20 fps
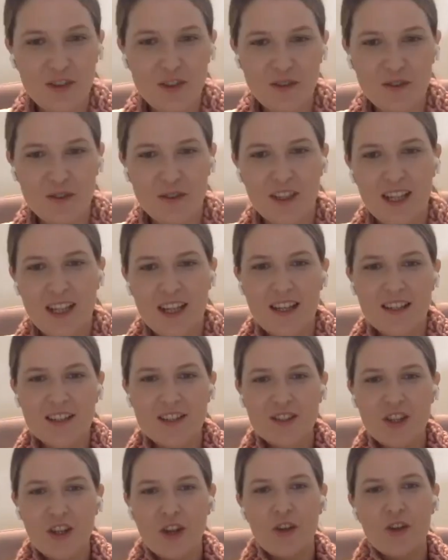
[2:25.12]
cool.
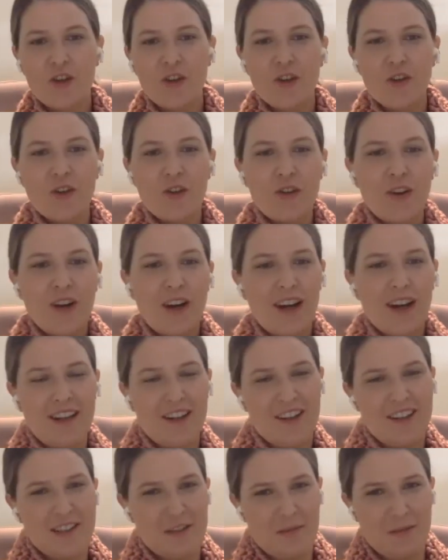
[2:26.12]
So I
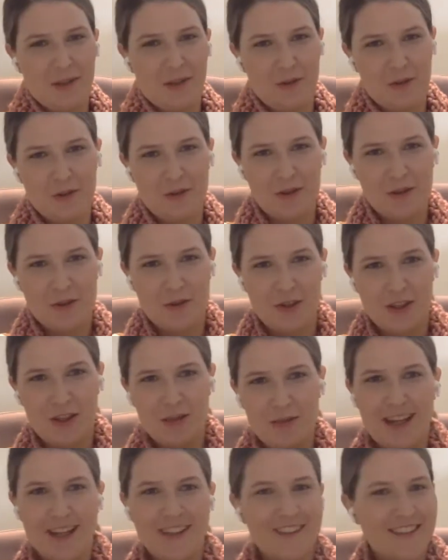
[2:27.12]
know it's a bit awkward
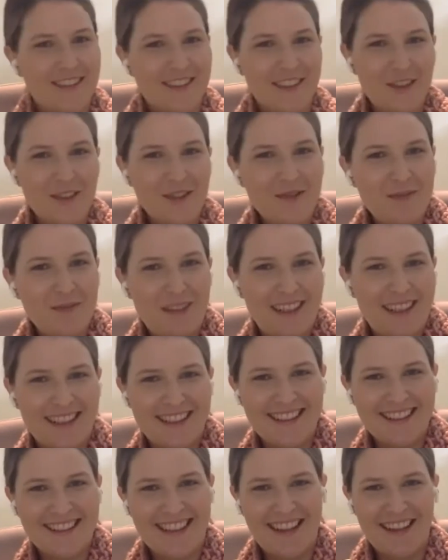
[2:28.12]
talking about yourself, but
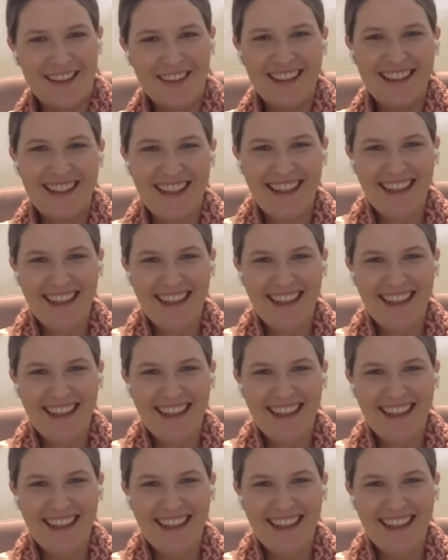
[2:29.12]
it's um